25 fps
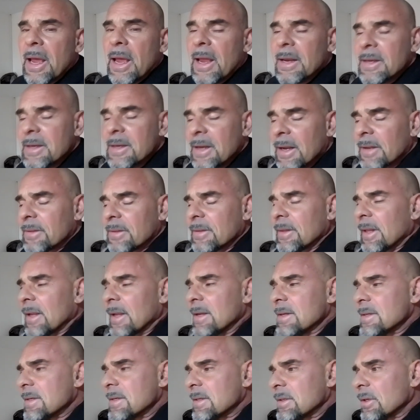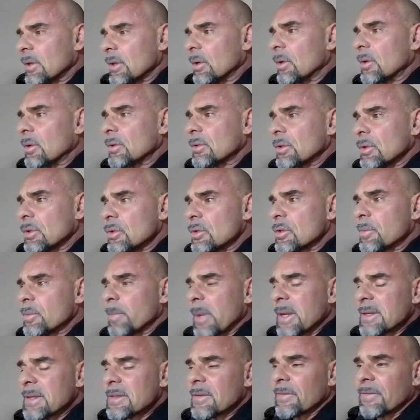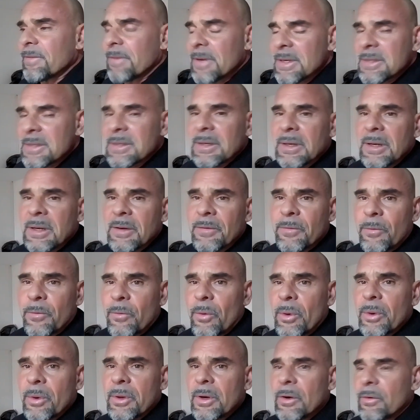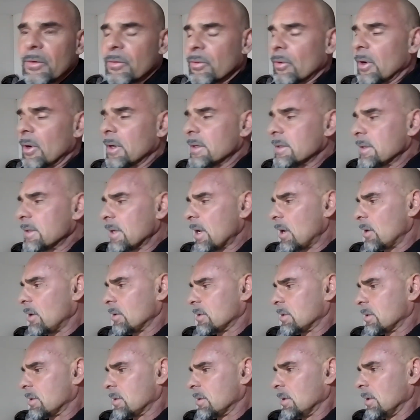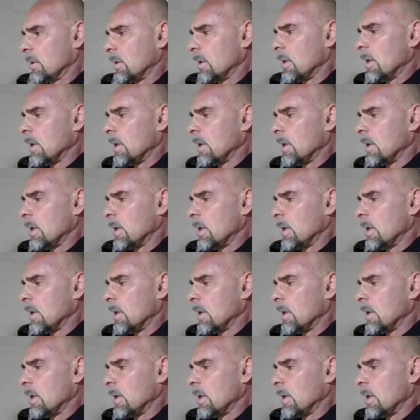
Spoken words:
and yet they still do specificity for their front delts.